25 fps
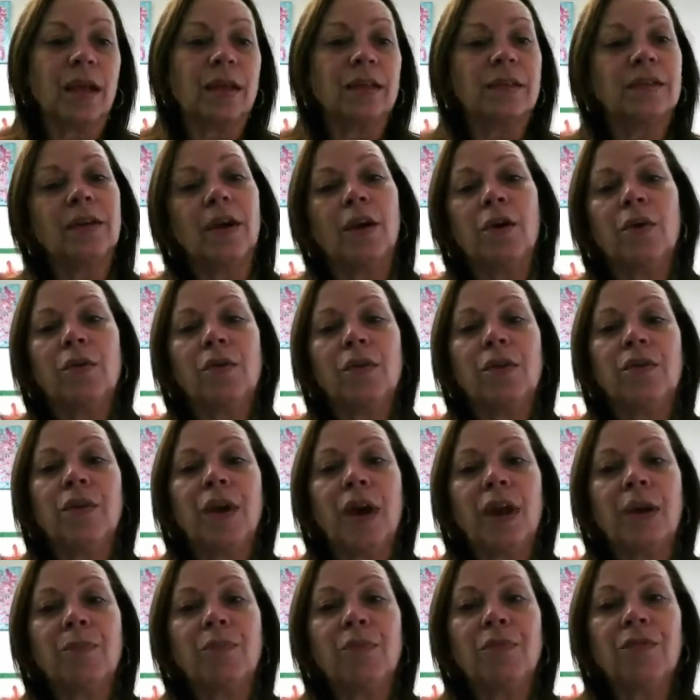So you
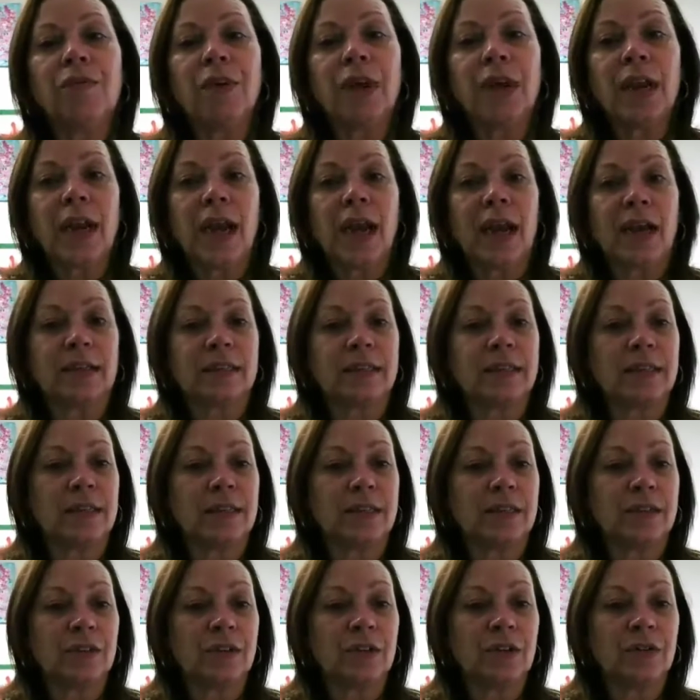got to prevent
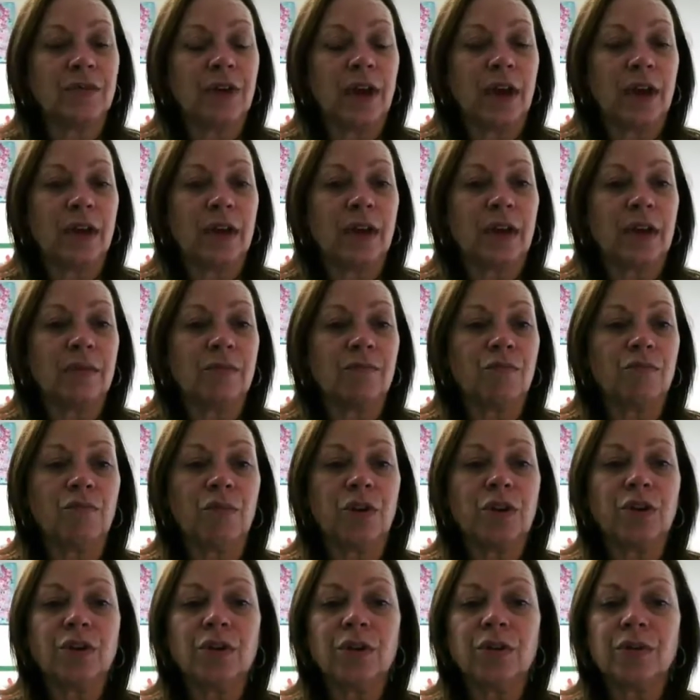accidents. You've got to
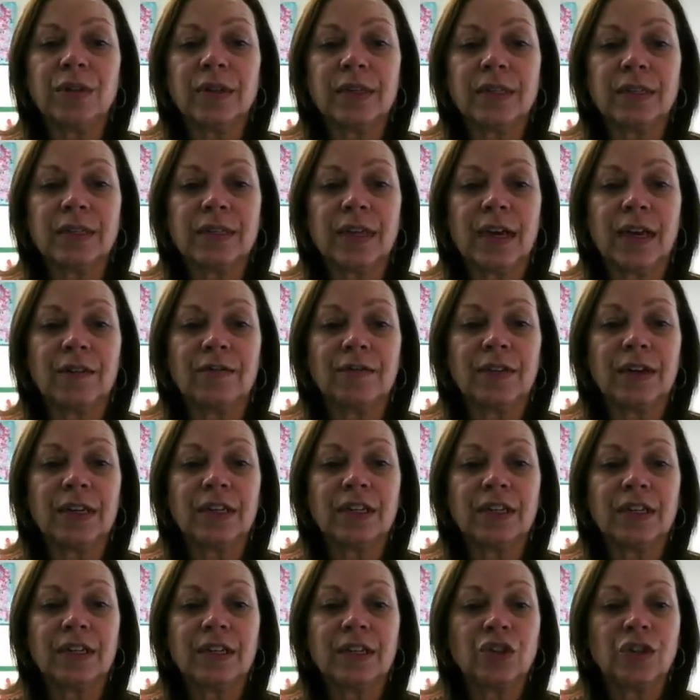reduce unsafe
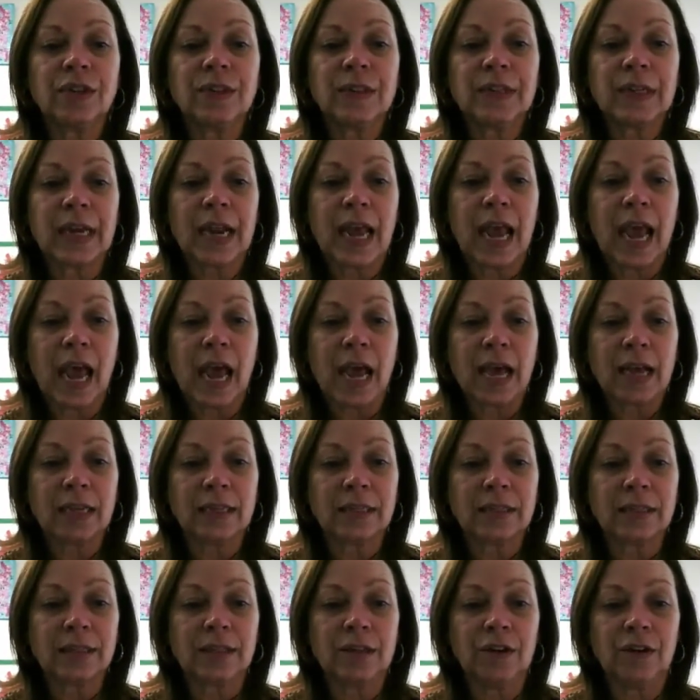conditions and
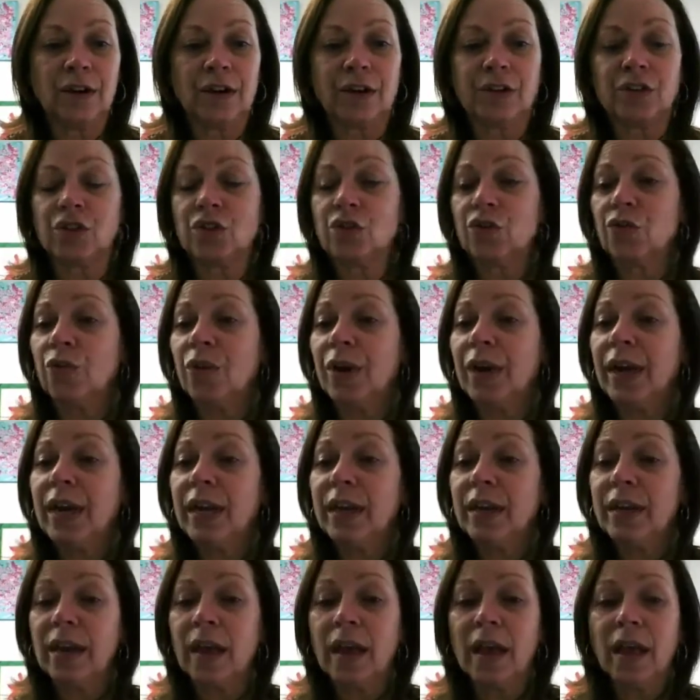acts. You got to
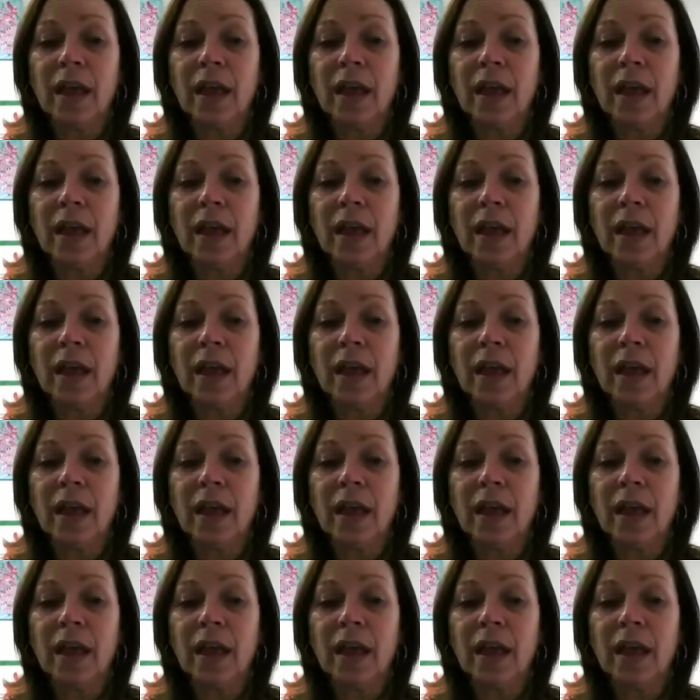screen.